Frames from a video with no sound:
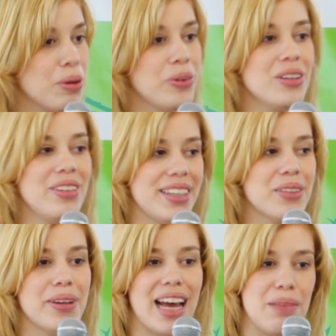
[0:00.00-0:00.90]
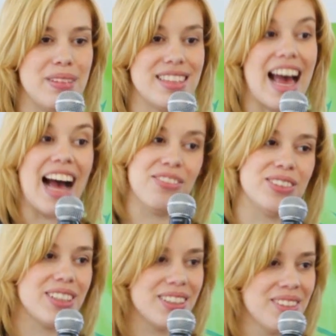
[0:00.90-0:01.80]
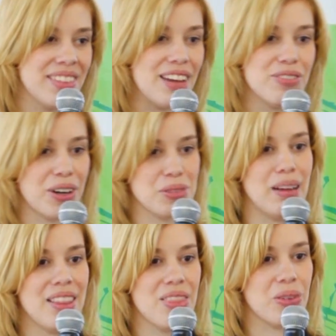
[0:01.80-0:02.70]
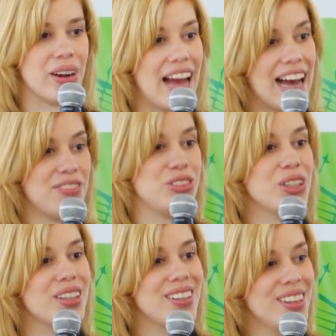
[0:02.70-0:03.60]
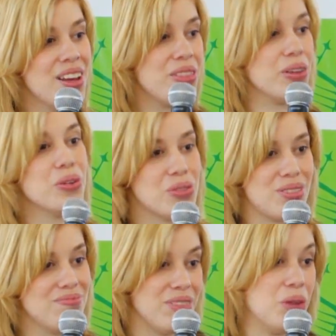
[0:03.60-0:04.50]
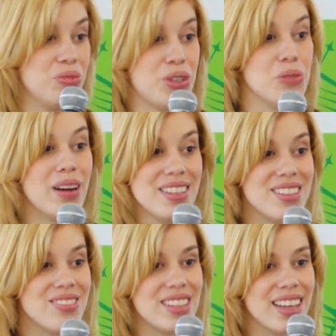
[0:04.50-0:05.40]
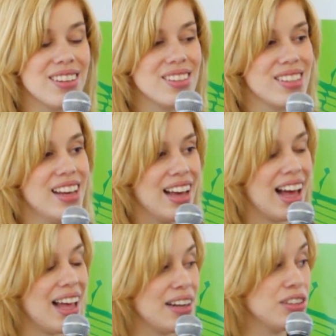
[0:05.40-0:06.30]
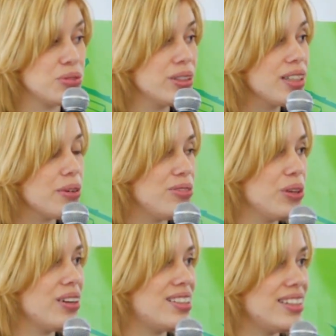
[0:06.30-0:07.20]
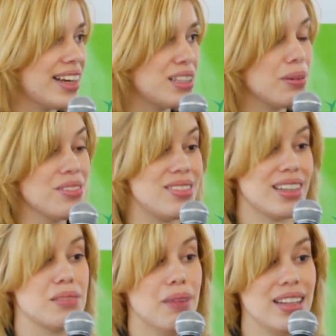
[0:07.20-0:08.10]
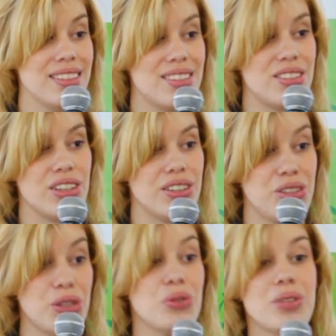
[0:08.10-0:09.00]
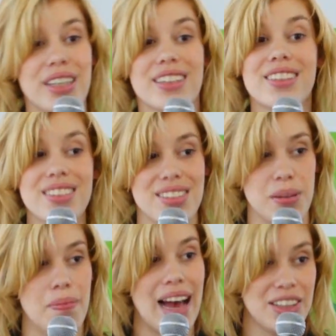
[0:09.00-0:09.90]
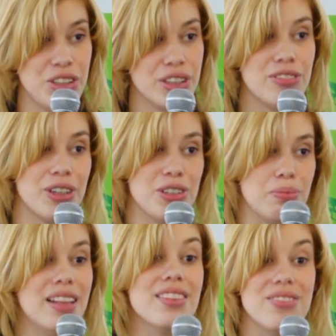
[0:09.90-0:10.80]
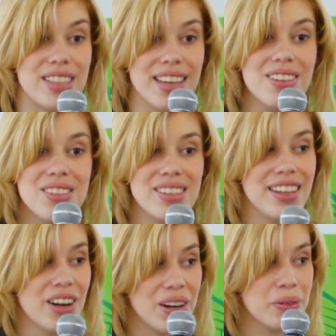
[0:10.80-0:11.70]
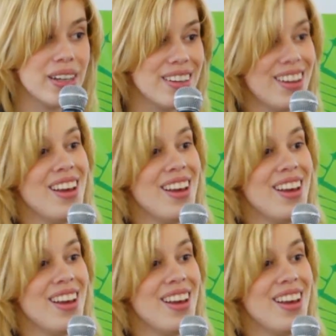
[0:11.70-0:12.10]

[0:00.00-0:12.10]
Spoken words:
But we don't hear what happens after that first month or after those 2 months of sales. And it's really, we've noticed it takes about 6 months to 2 years to match your first month of sales in hardware.